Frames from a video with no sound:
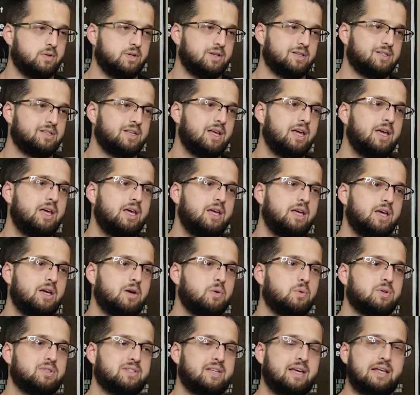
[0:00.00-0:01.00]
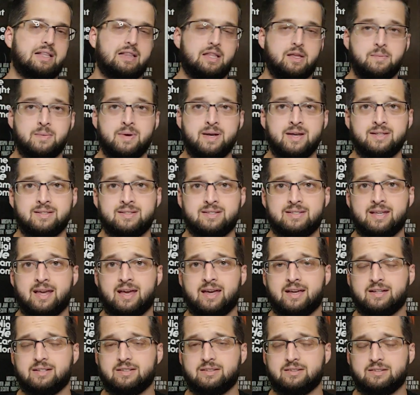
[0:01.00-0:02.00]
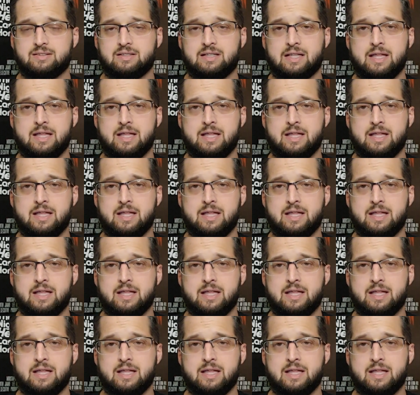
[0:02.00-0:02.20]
was it was a limited set,